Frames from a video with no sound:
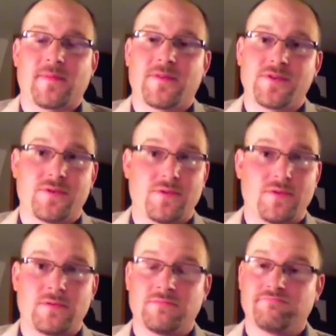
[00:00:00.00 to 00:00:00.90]

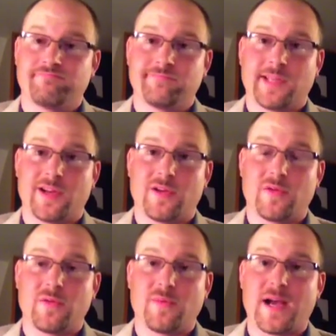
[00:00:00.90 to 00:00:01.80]
to
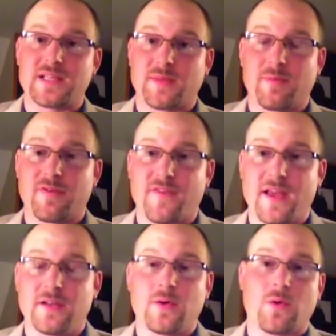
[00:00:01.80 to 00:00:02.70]
possibly prevent